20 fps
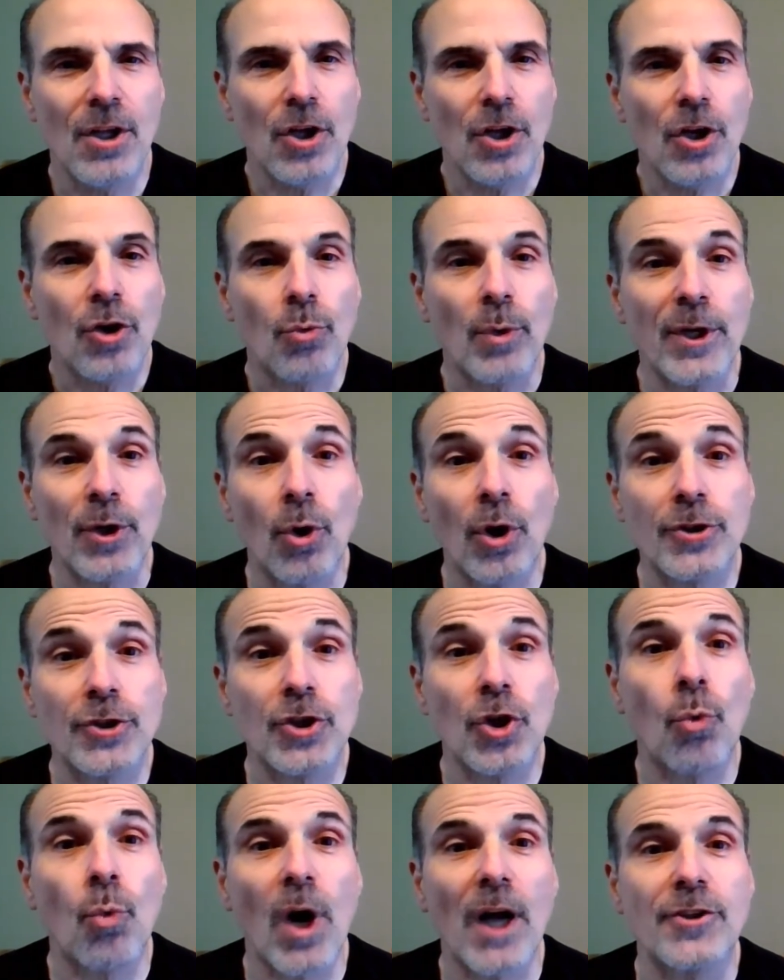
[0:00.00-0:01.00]
We also
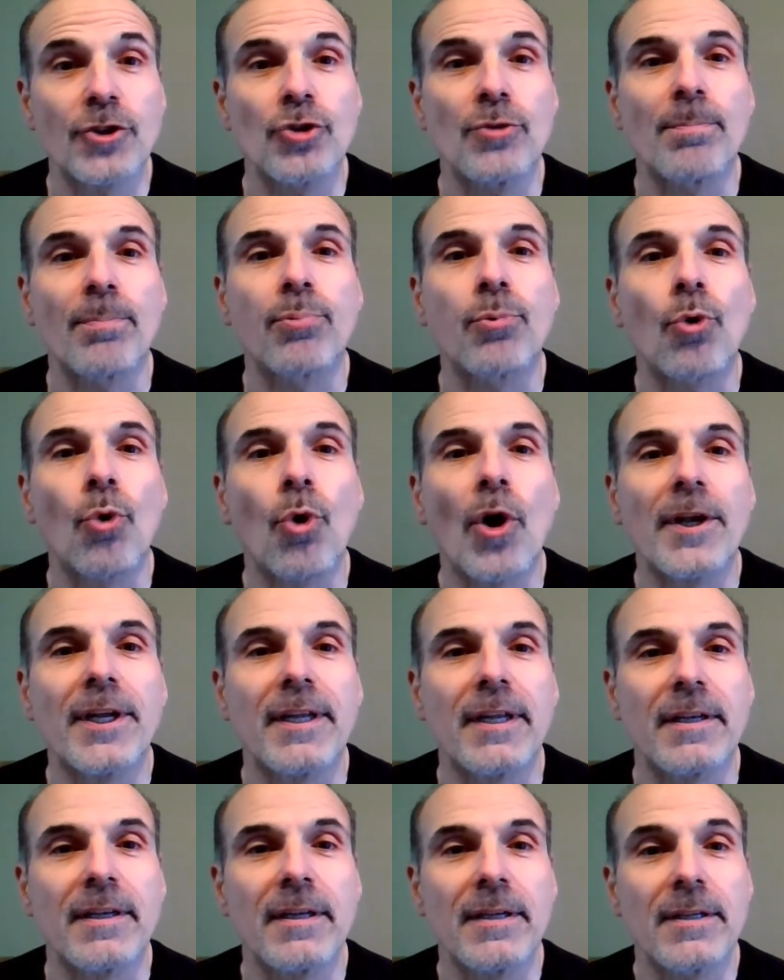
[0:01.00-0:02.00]
want to
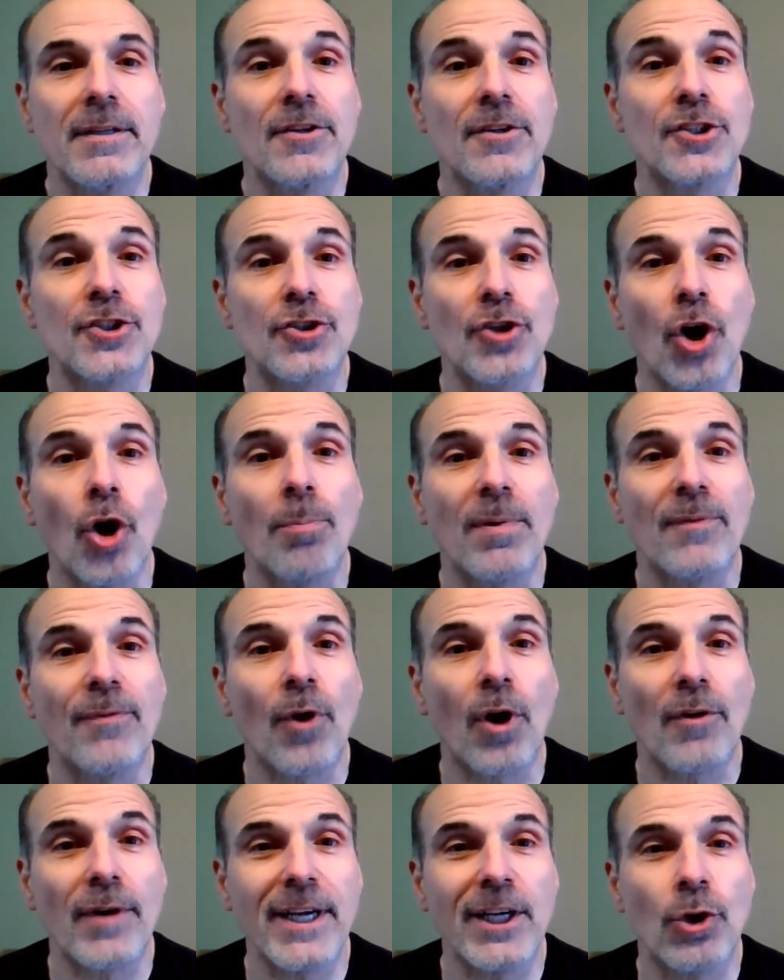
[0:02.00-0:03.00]
broaden the scope of
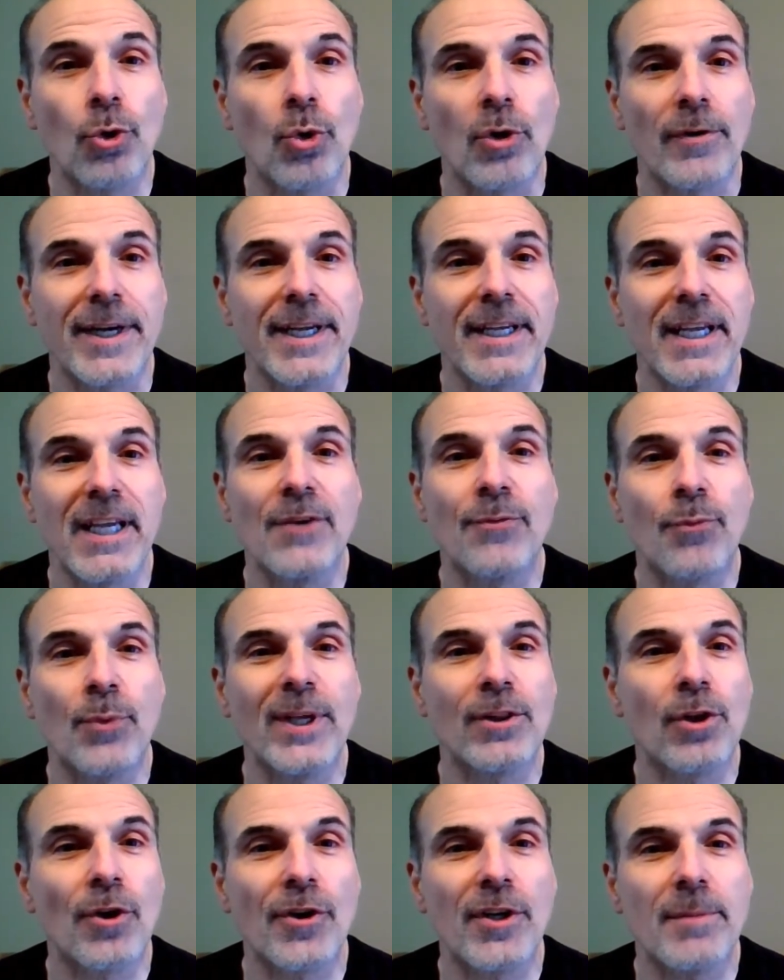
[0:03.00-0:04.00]
our inquiry if we
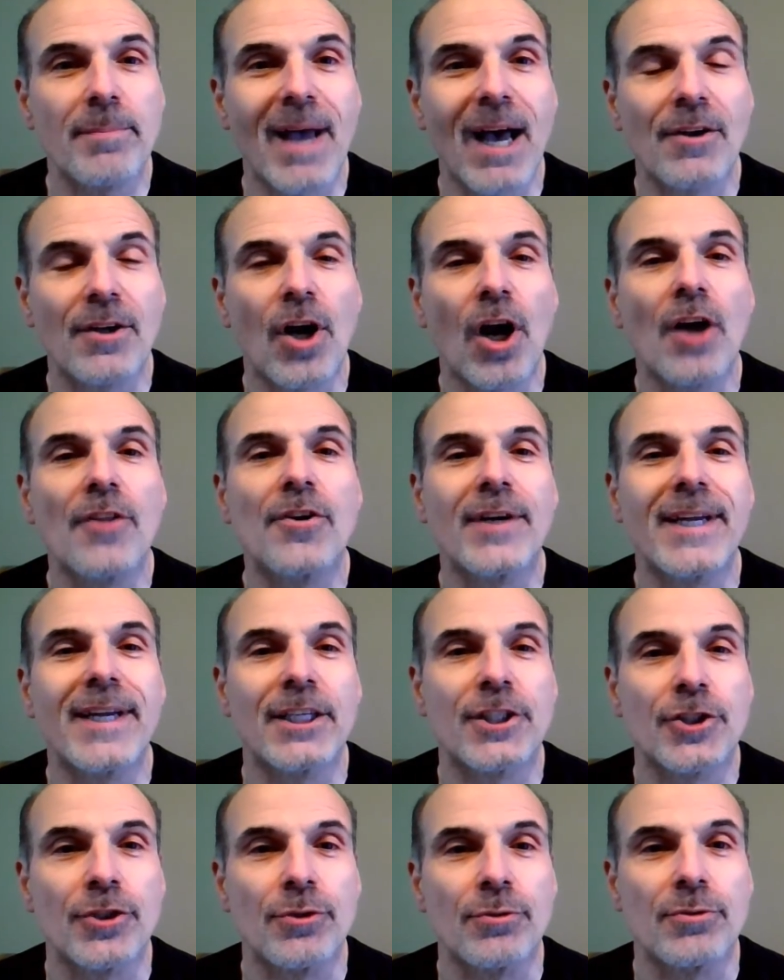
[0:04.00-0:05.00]
learn about other
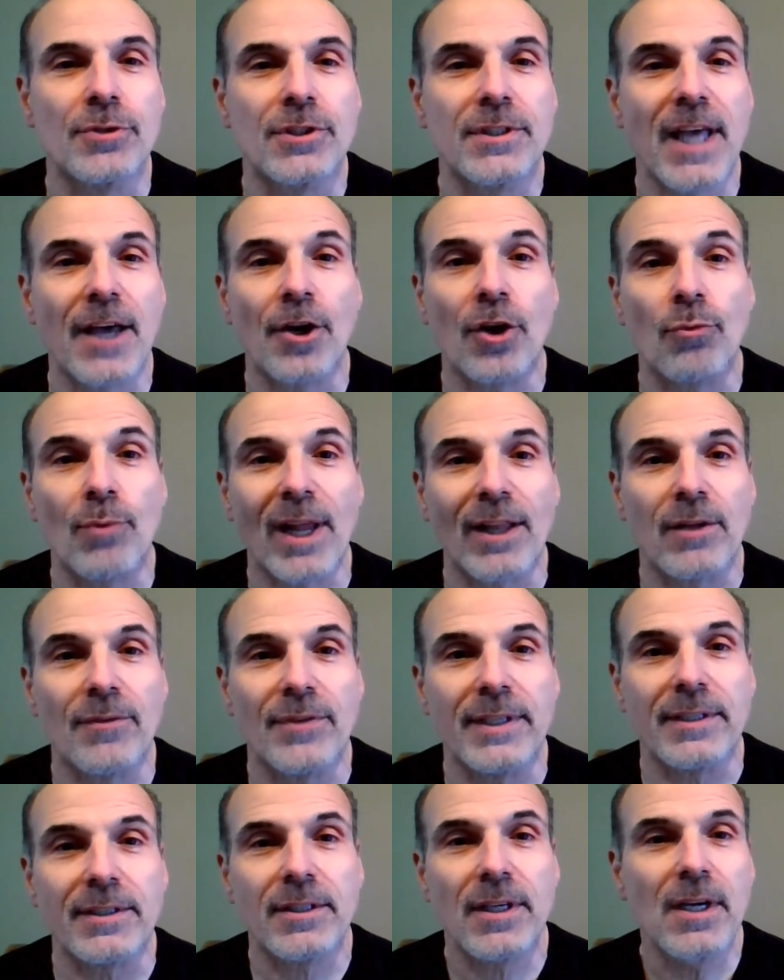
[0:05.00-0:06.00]
issues that are
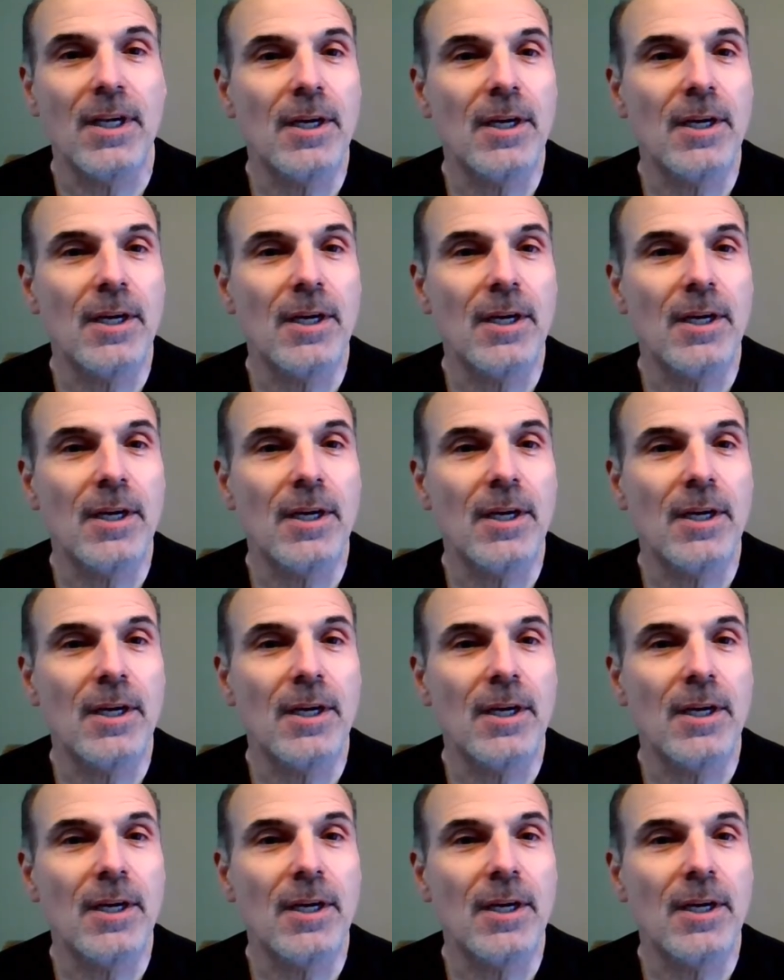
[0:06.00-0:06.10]
relevant.